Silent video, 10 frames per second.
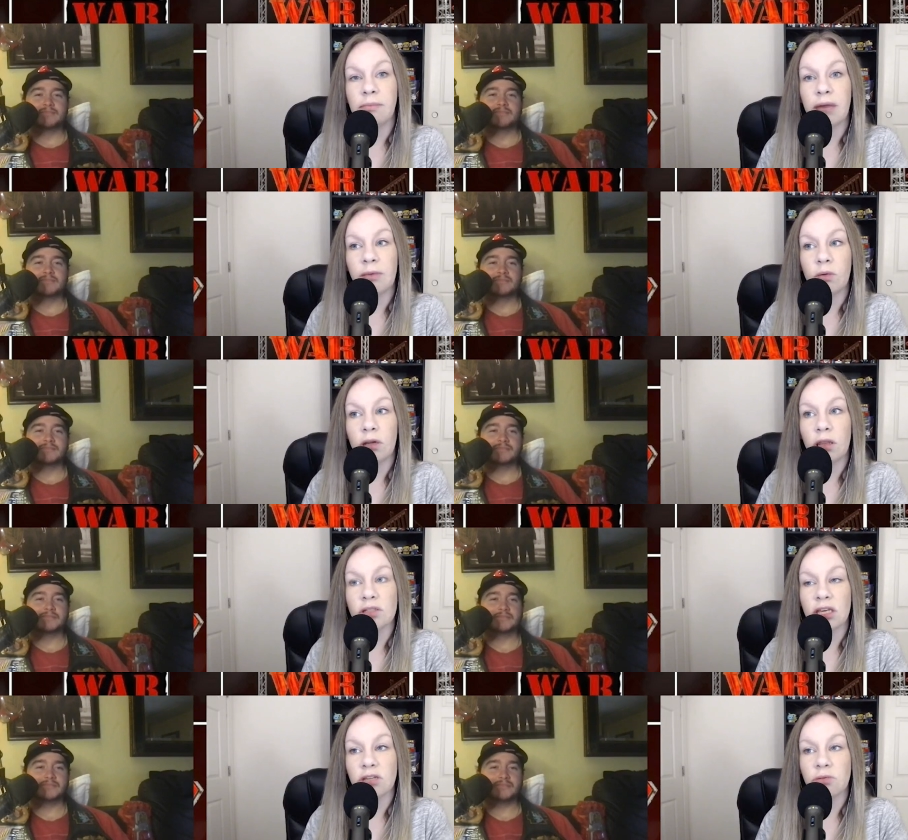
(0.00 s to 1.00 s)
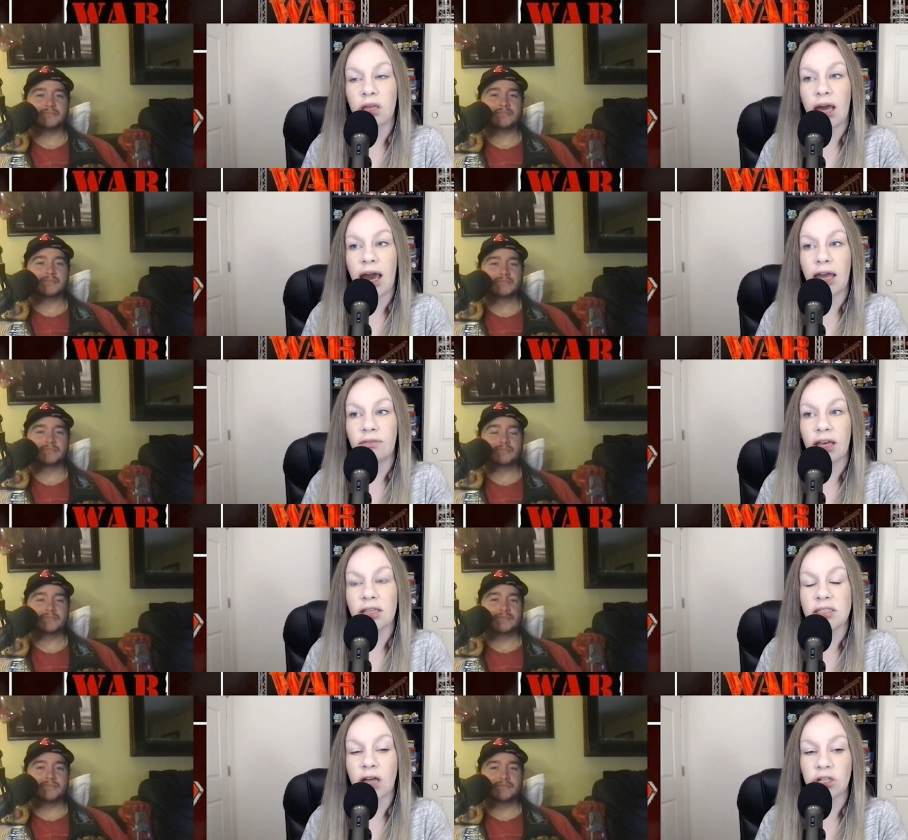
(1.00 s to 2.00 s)
Speaker 1: might be one of those things where they kind of like
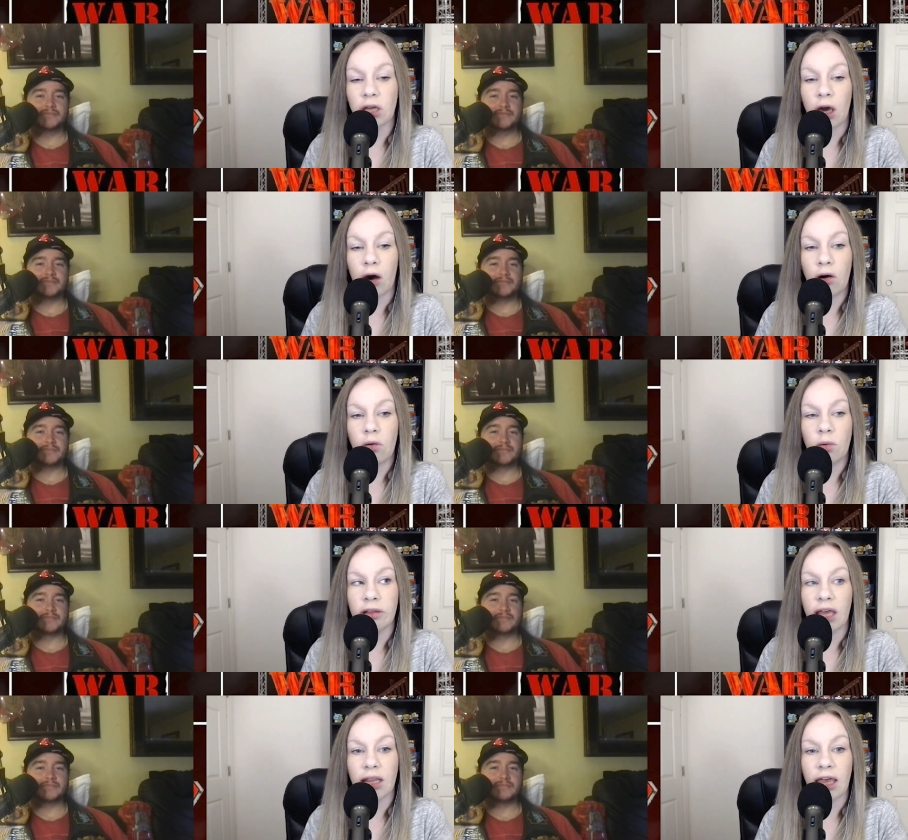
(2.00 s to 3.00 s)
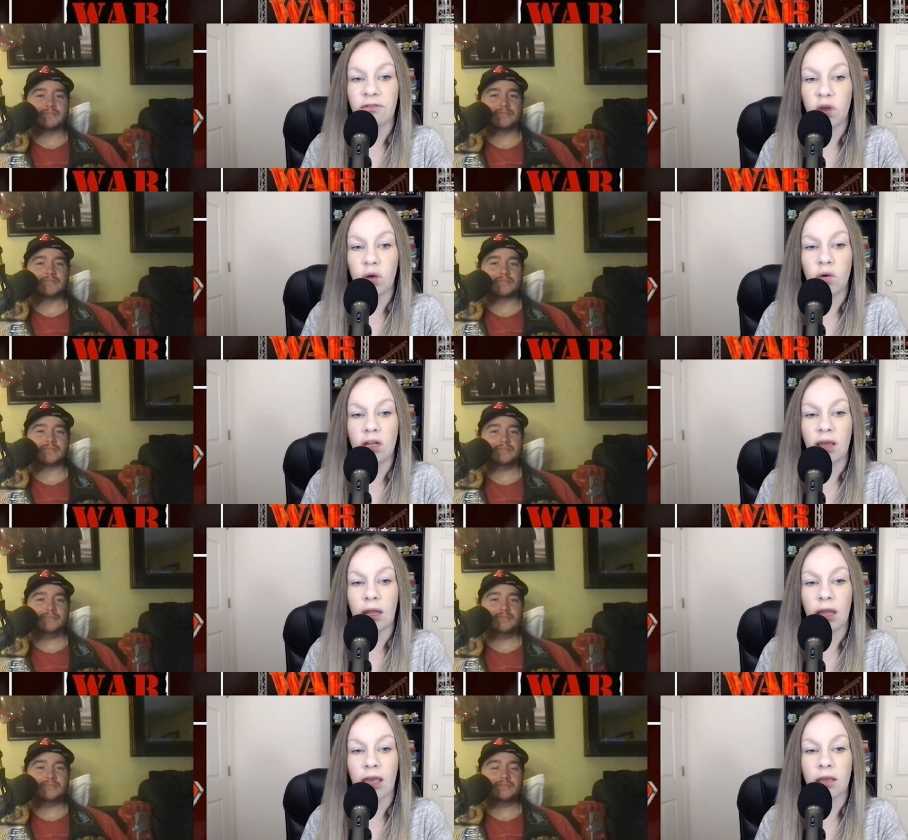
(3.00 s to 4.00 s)
touch and go, where they like feud and
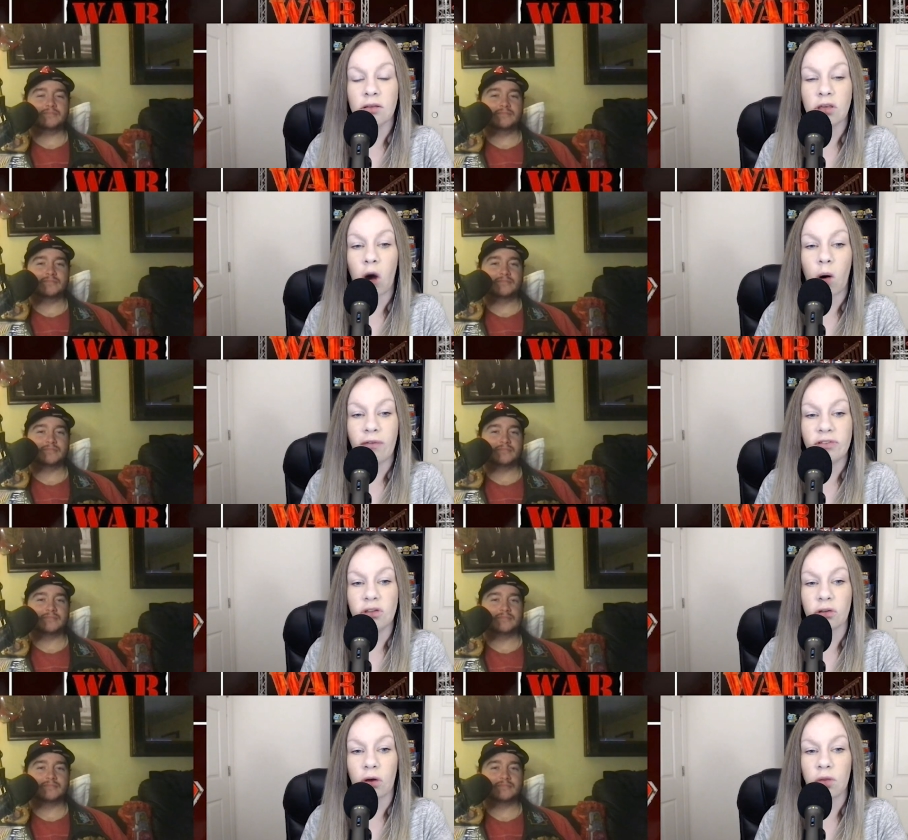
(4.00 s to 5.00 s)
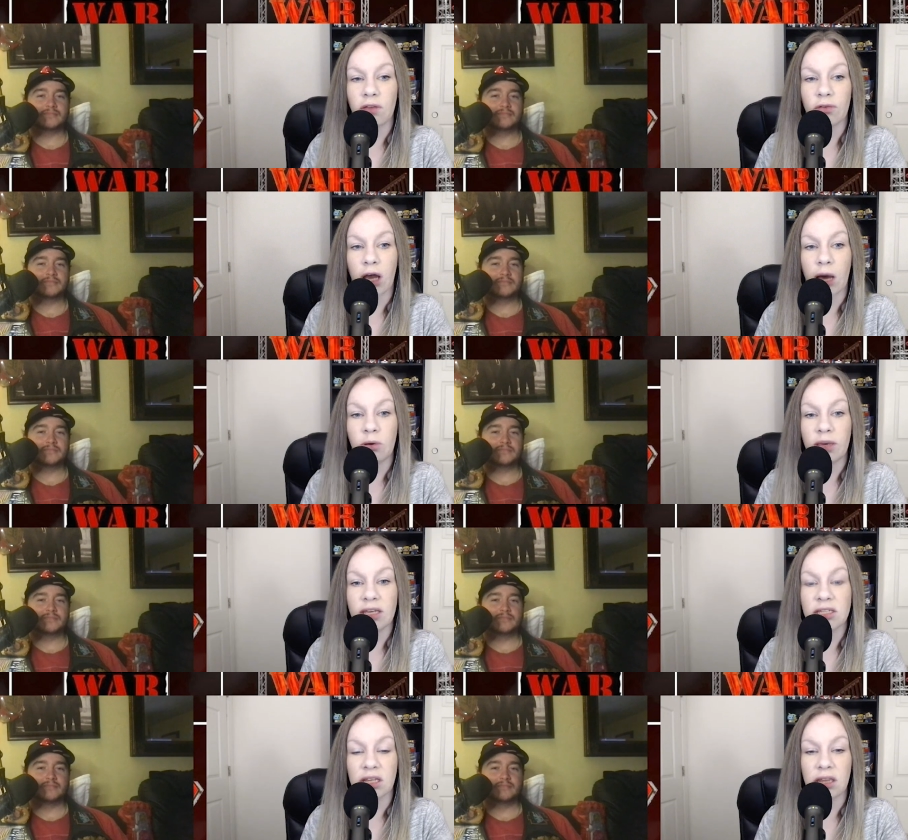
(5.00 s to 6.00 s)
then like go off and do their own thing for a couple of
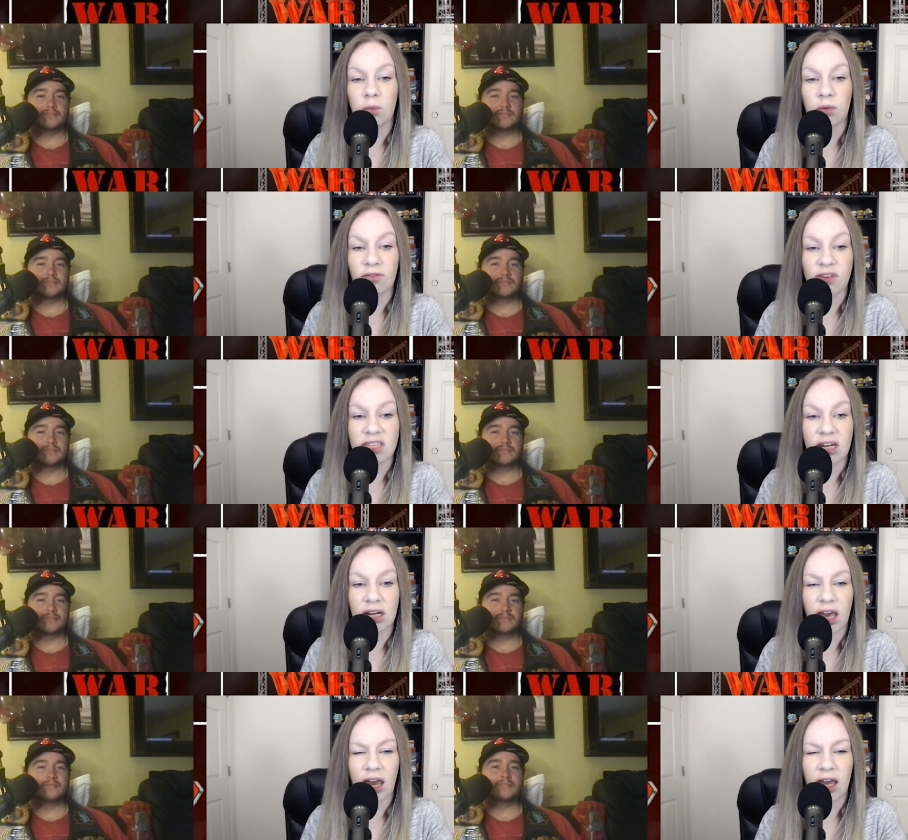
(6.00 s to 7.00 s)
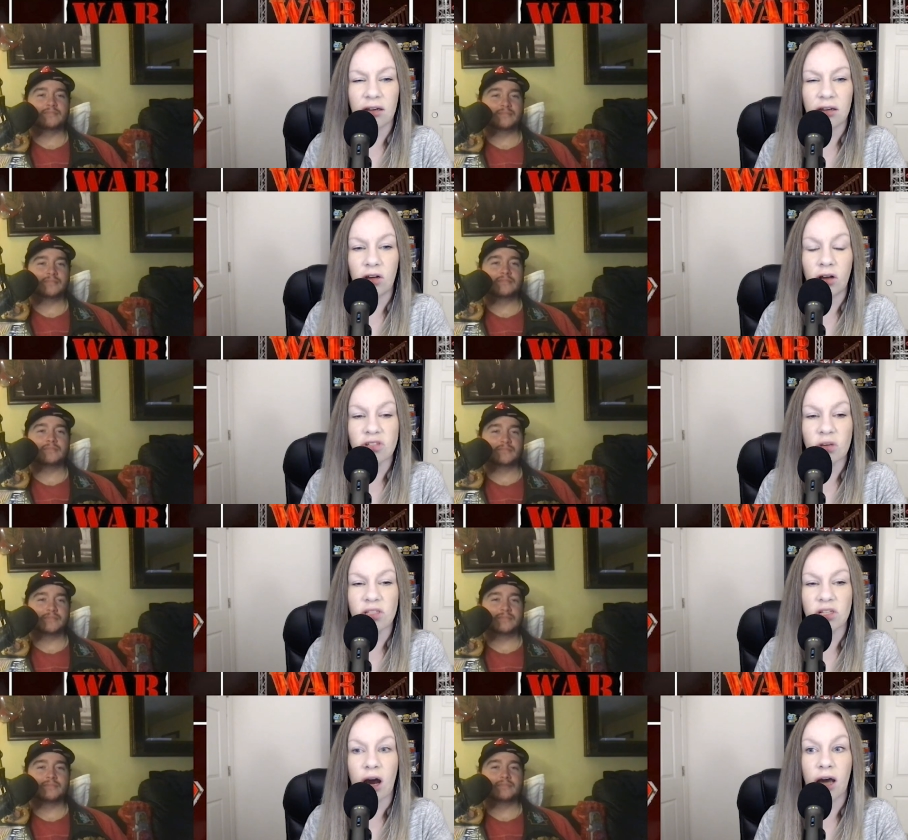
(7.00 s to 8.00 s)
weeks and then they revisit it again, you know? So
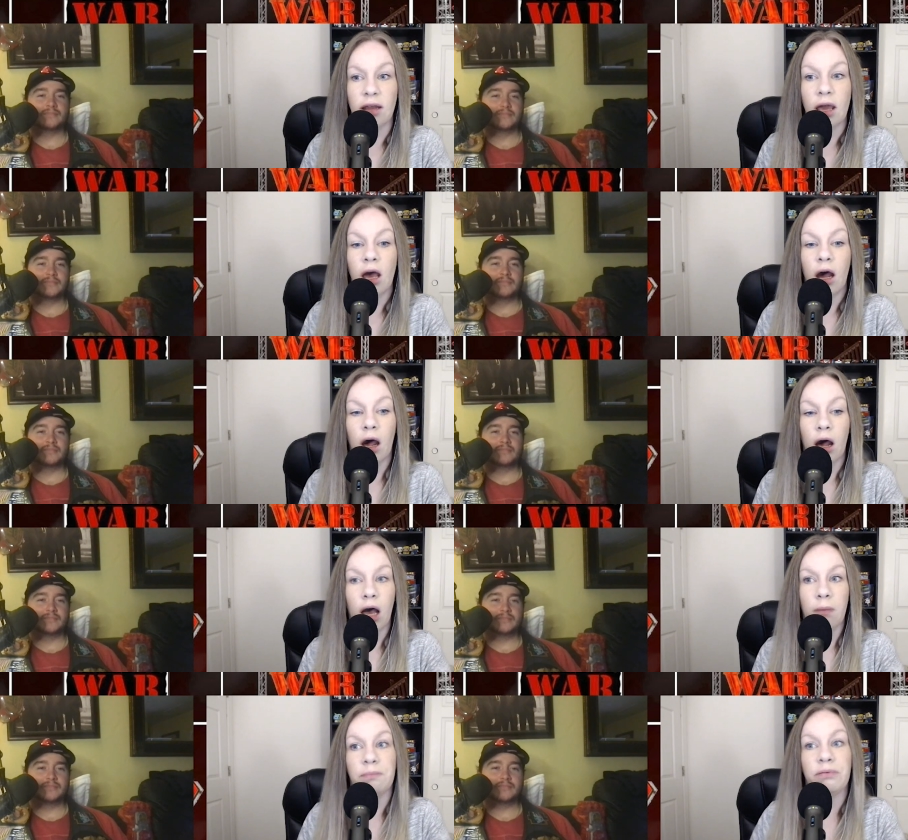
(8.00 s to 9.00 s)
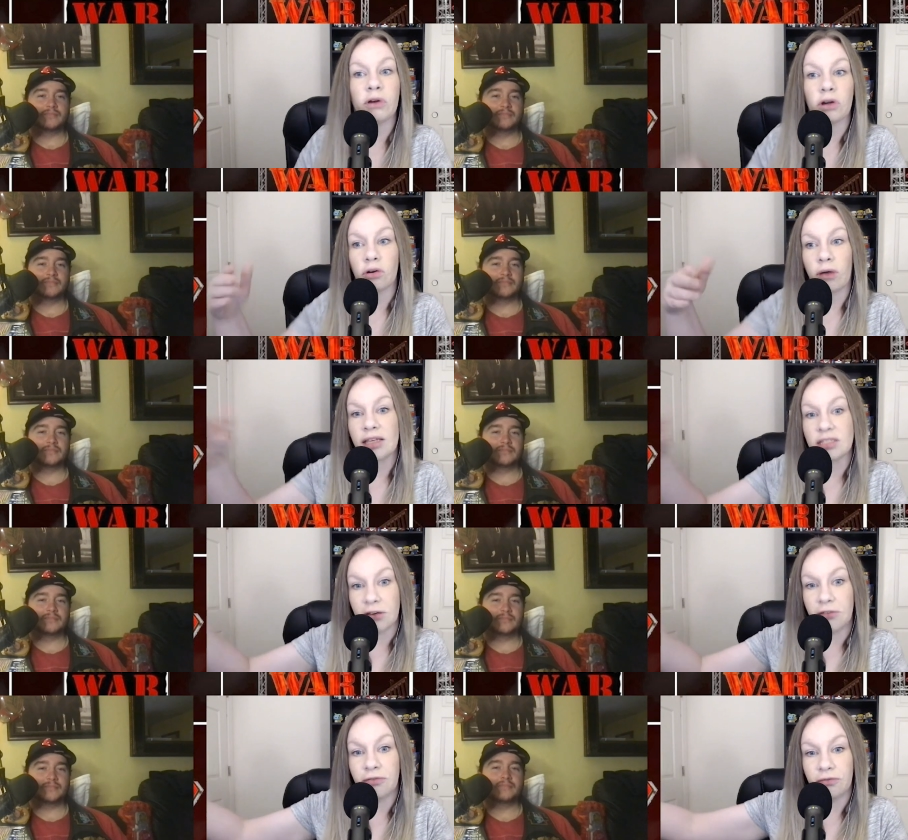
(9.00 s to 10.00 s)
it's not a
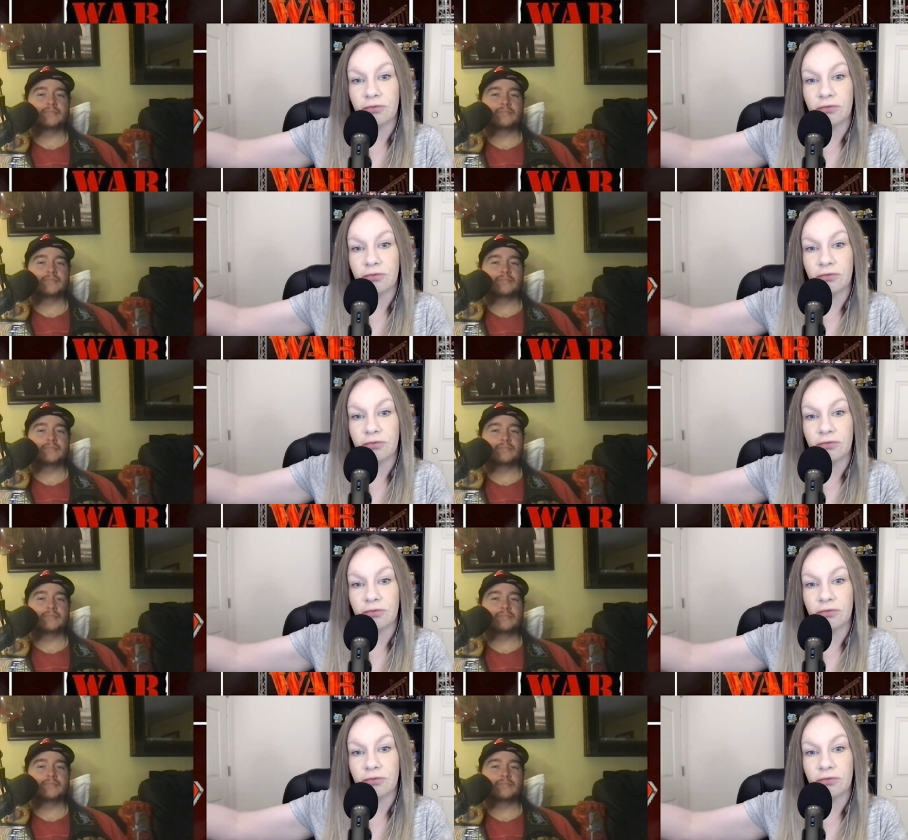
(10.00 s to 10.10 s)
progressive